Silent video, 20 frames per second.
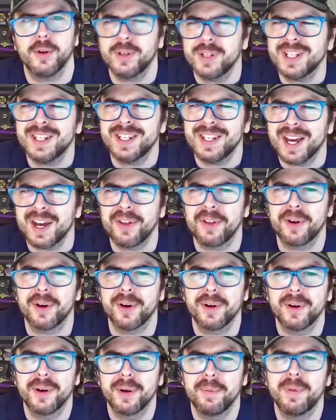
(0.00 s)
they're
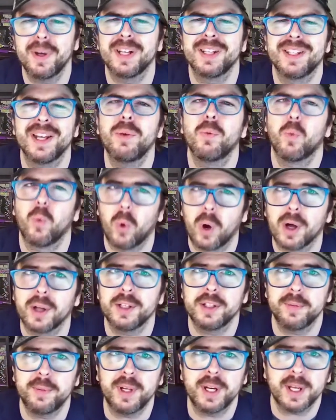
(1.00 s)
together because they
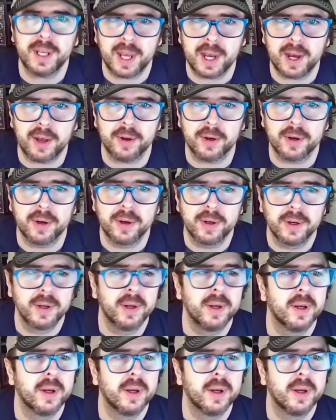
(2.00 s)
want to be together.